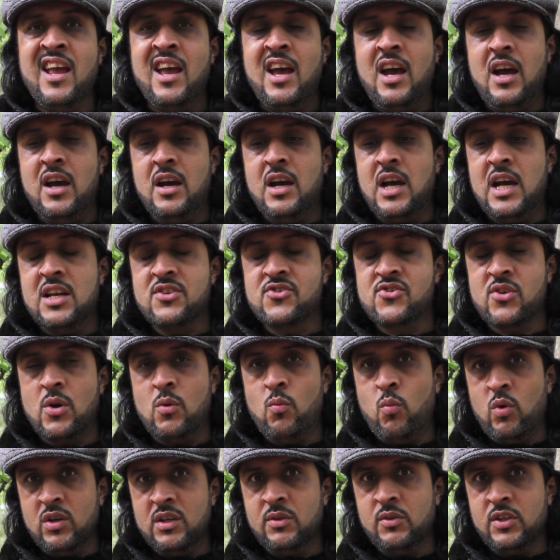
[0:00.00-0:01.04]
And so
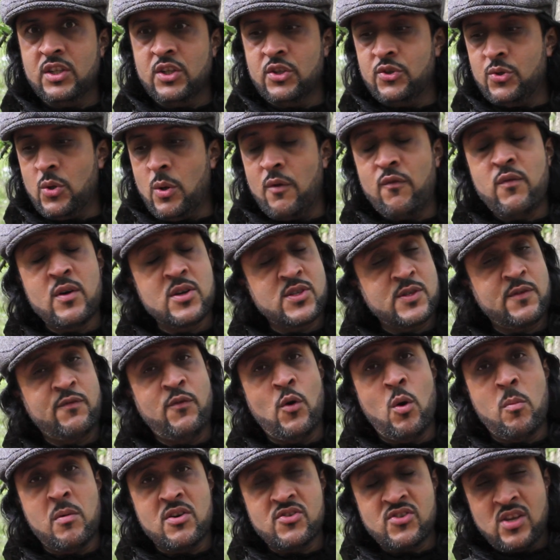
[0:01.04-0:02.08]
what I'm going to do, first and
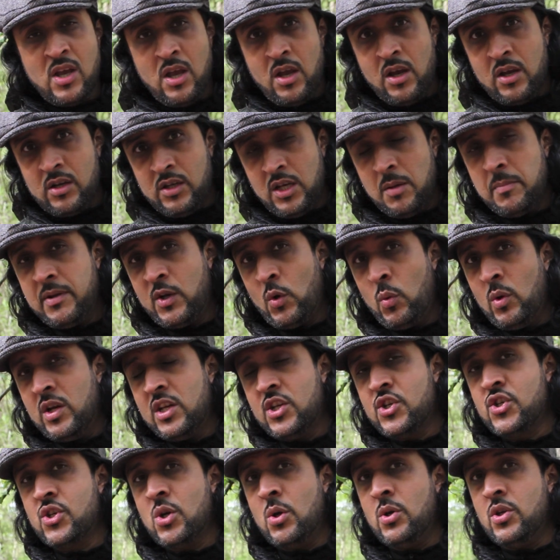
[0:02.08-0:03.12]
foremost, let me quickly
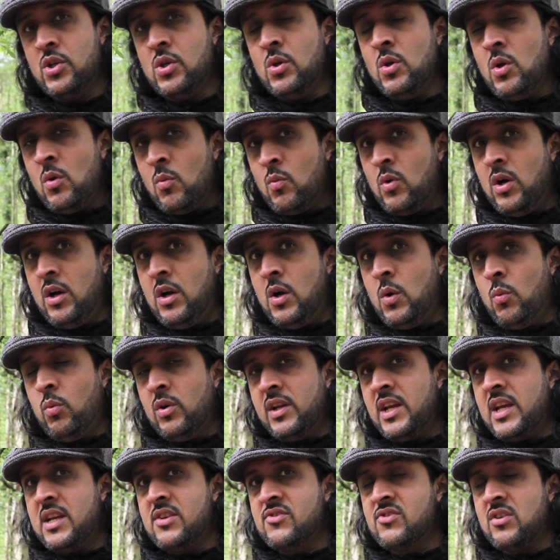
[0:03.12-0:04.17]
show you what
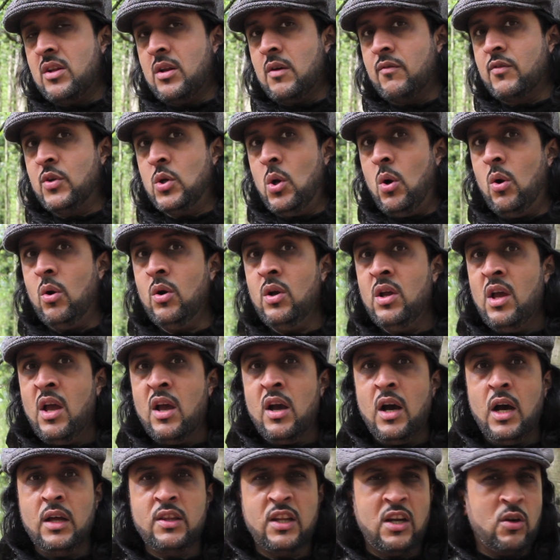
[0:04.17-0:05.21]
it is that I've got,
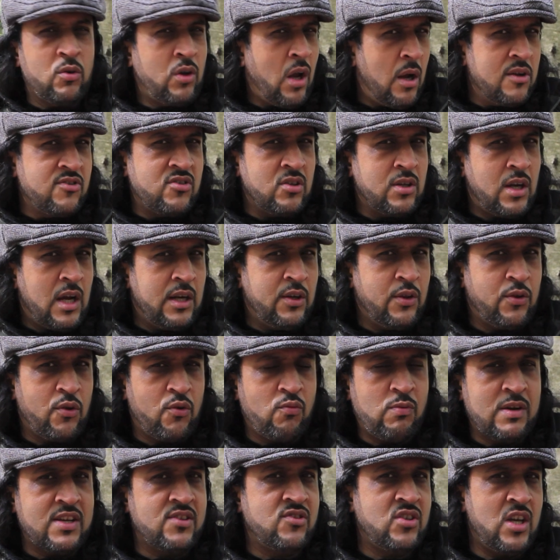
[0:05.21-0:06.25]
and then I'll go into the kind of the
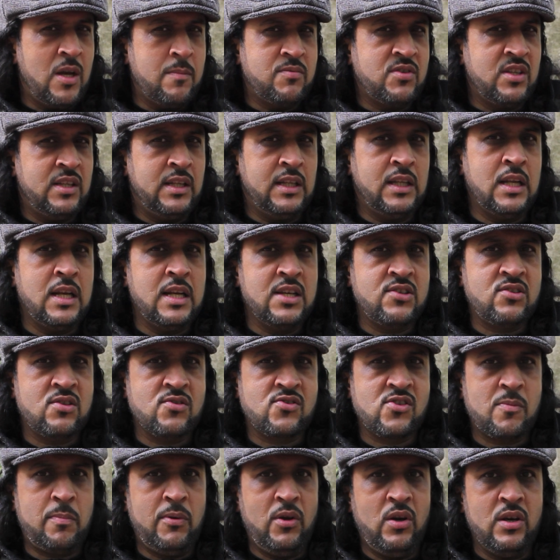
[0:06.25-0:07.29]
3 tips and then a list of
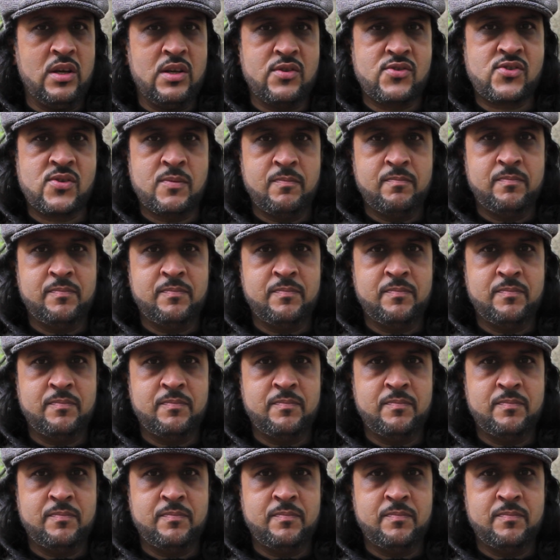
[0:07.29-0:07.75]
suppliers.